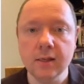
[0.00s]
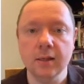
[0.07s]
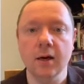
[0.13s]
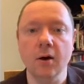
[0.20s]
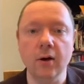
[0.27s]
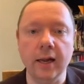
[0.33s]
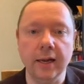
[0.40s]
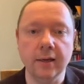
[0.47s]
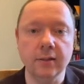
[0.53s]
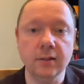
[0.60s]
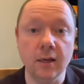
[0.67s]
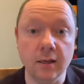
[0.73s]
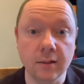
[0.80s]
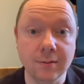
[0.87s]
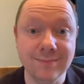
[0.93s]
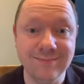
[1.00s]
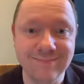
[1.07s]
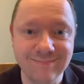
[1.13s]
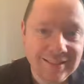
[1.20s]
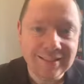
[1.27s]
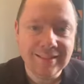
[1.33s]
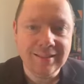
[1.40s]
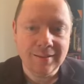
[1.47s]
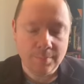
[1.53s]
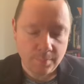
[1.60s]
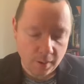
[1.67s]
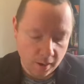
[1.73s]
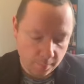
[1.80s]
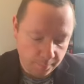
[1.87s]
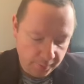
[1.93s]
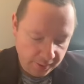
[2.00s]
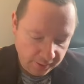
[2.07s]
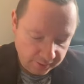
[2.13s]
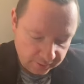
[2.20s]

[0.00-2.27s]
Okay, done. Part B,